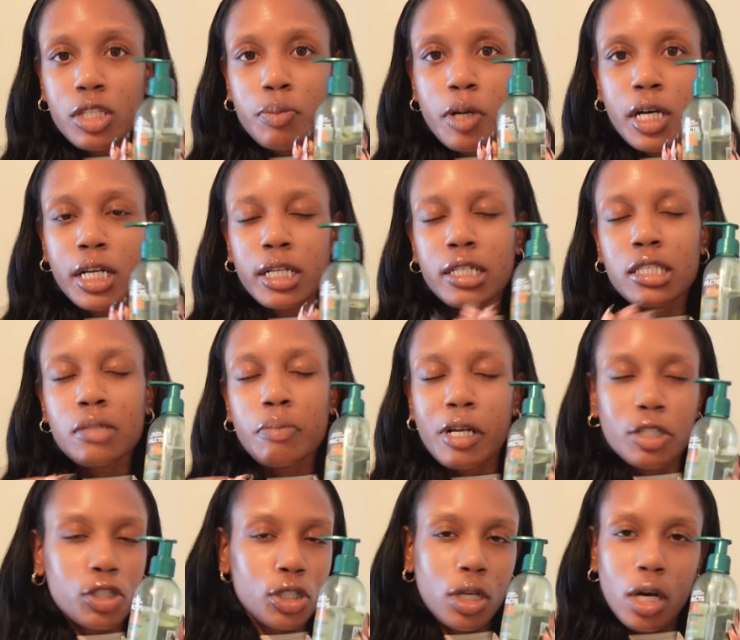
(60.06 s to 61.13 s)
product,
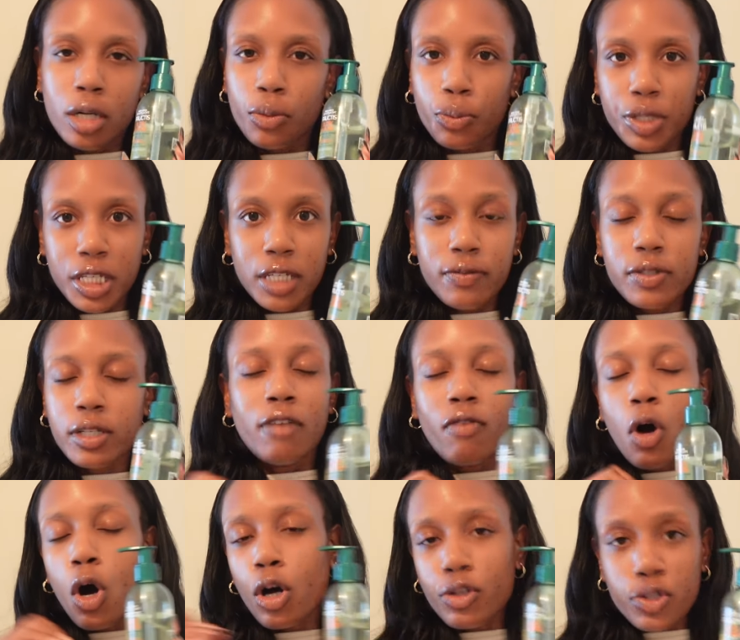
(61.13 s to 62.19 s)
especially on weaves
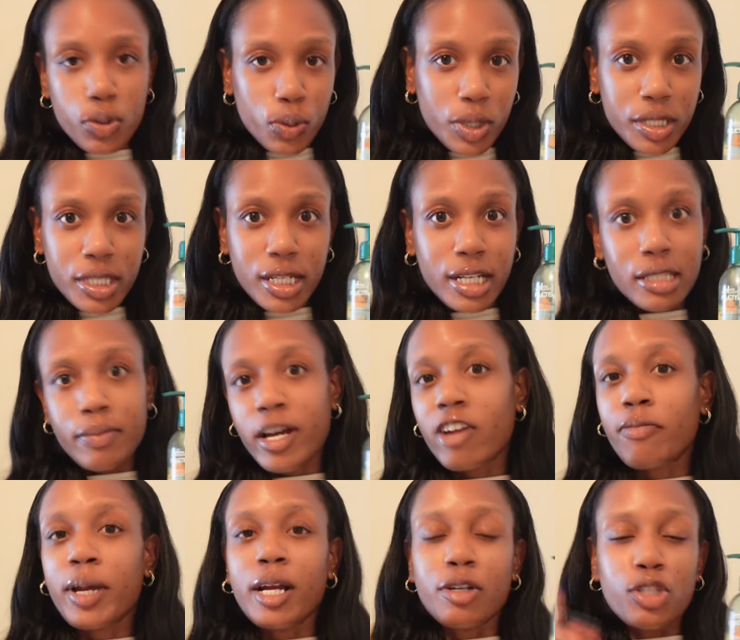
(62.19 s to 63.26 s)
of all sorts. It doesn't matter
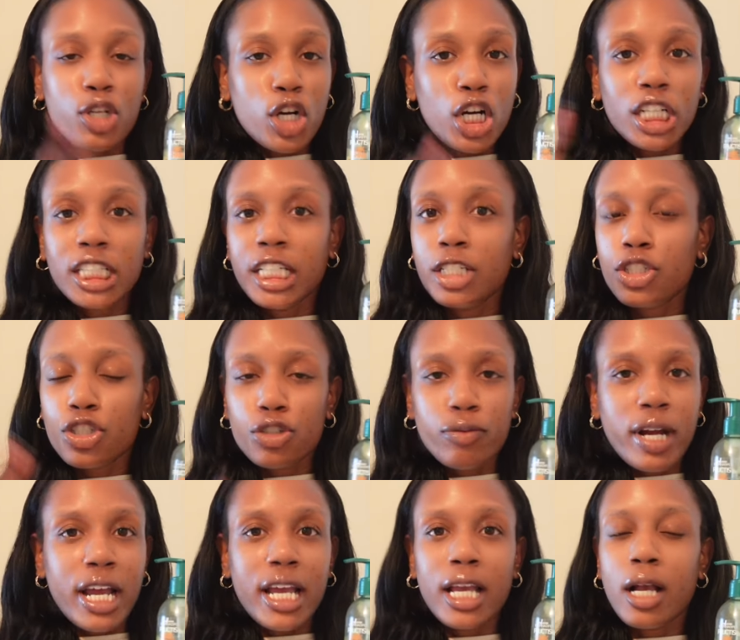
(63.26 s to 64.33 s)
if my hair is curly,
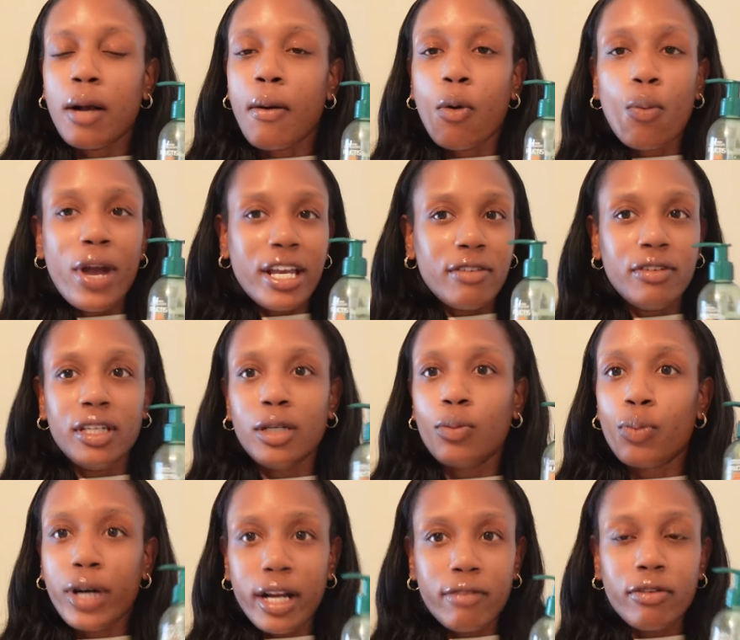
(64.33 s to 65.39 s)
straight, wavy,
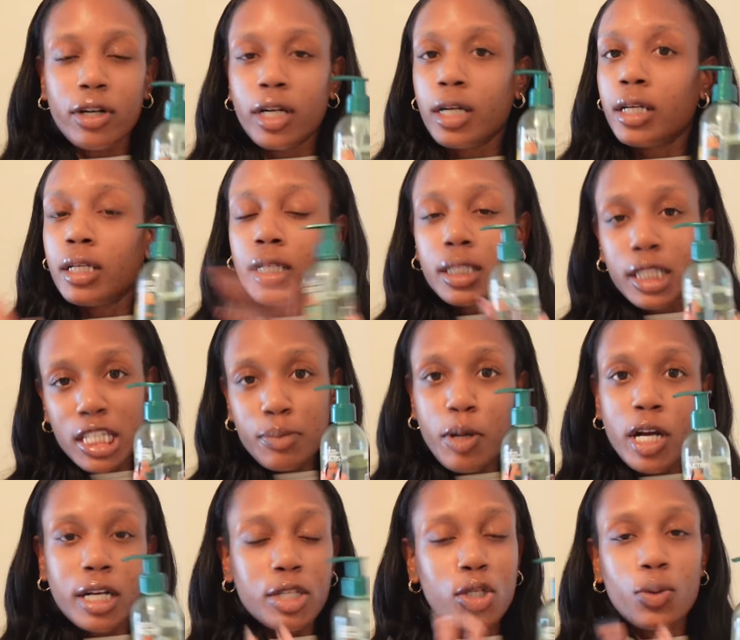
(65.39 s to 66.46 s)
whatever. This
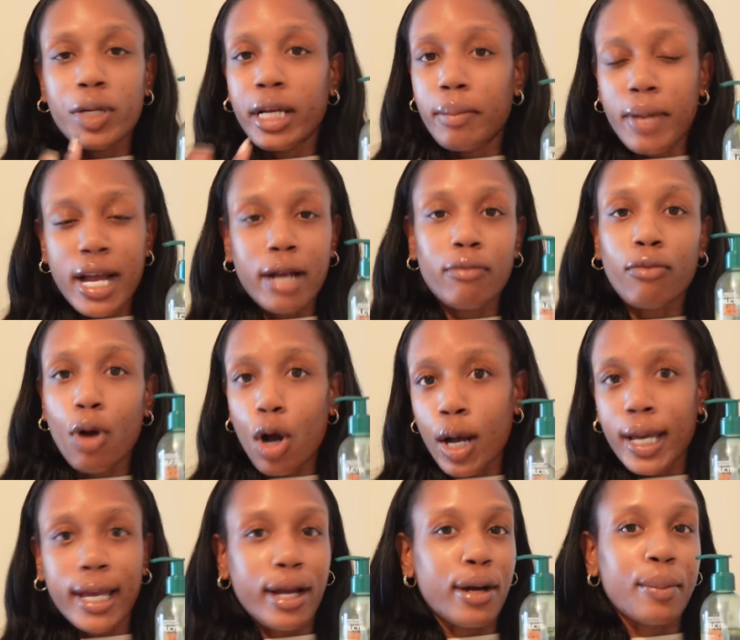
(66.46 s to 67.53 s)
product is going in my raw
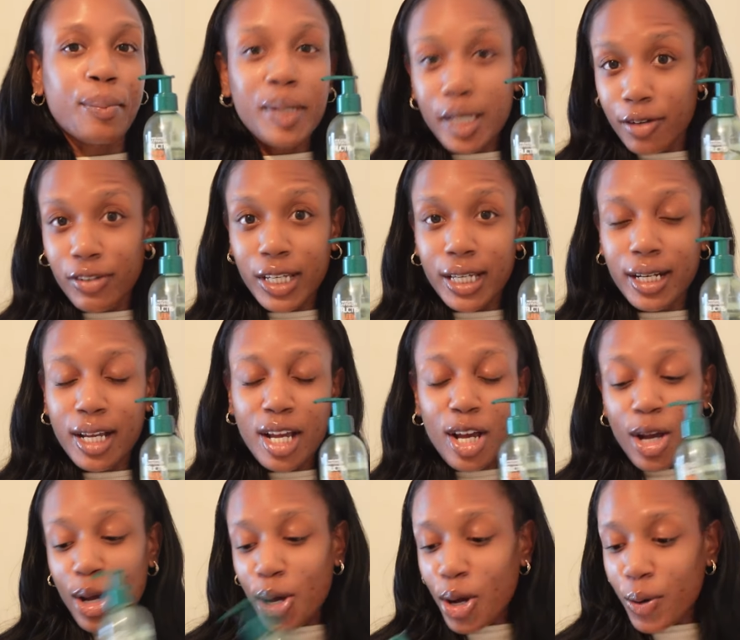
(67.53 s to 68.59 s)
hair, period.
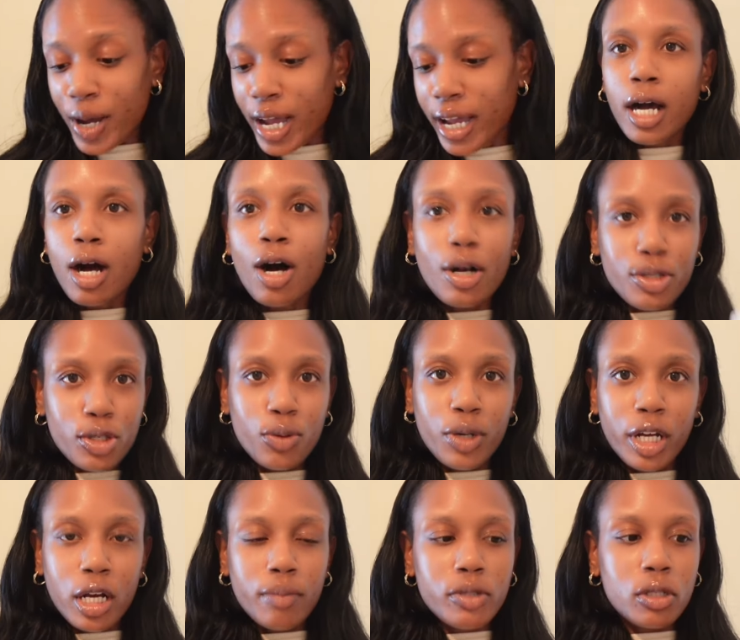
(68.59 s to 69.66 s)
Okay, also when
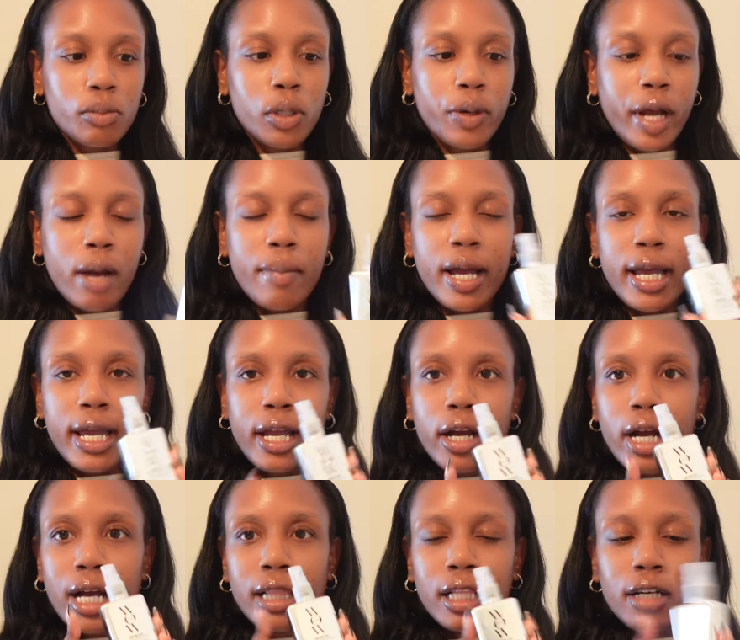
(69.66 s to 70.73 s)
it comes to blowing out my
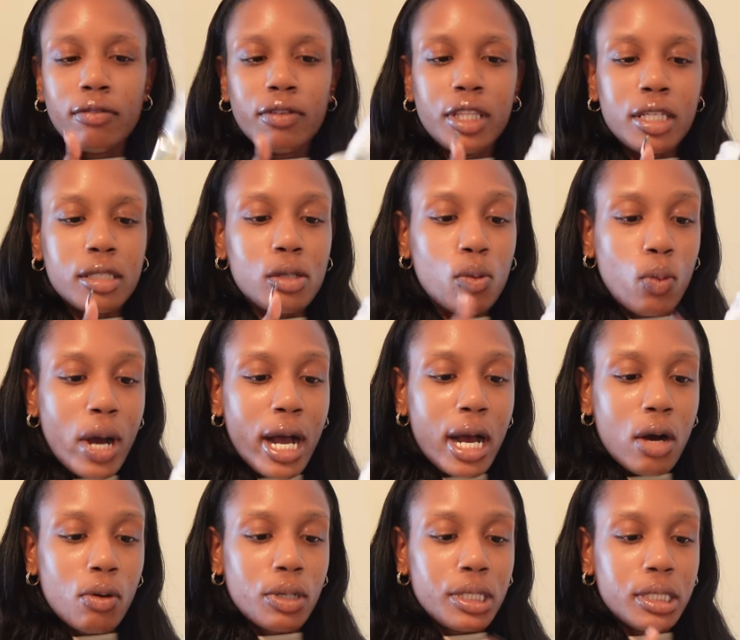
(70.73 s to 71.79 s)
hair, I love this
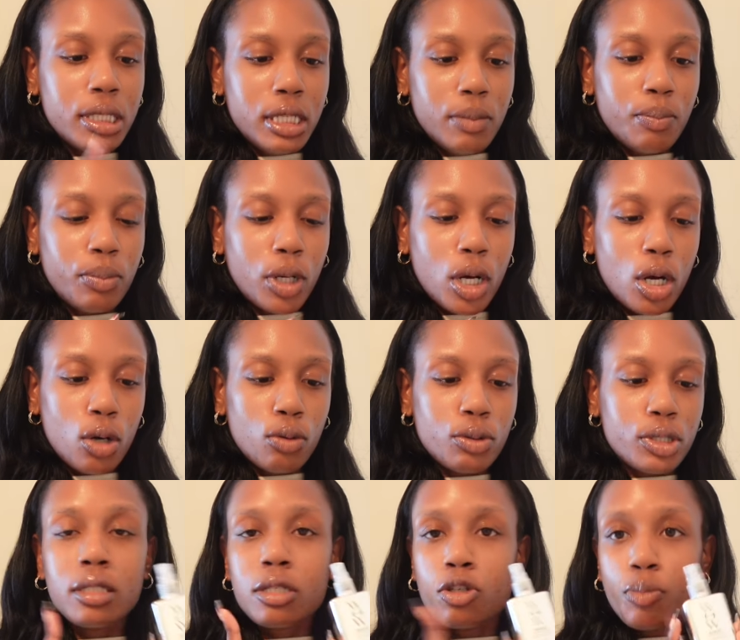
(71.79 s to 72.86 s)
Wow Deep
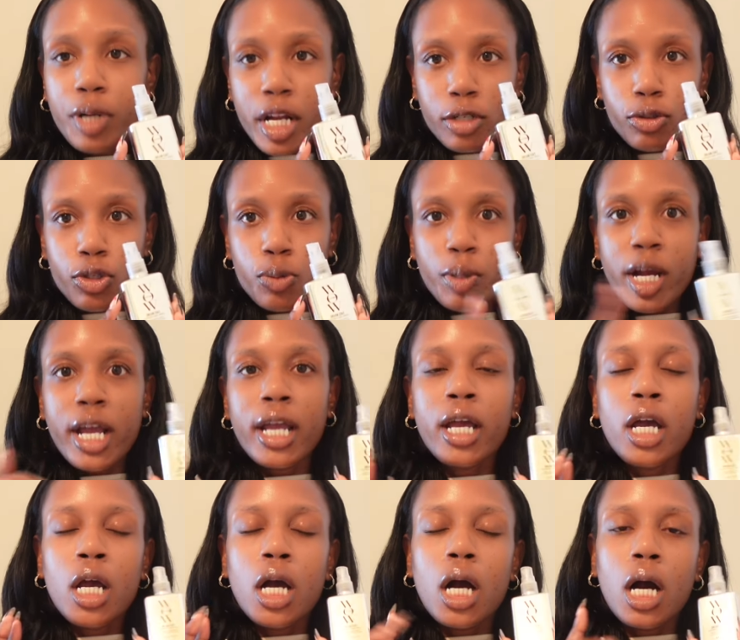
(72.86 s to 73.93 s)
Coat Supernatural Spray.
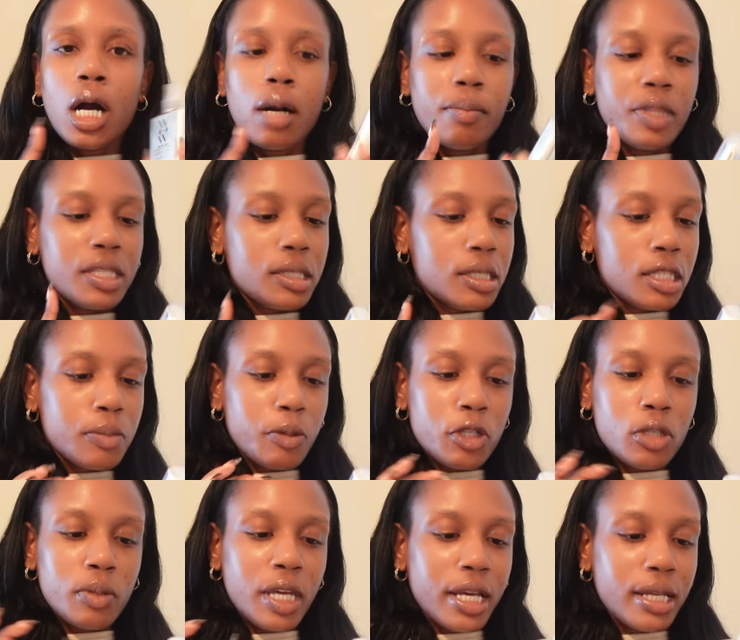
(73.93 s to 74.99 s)
This is supposed to be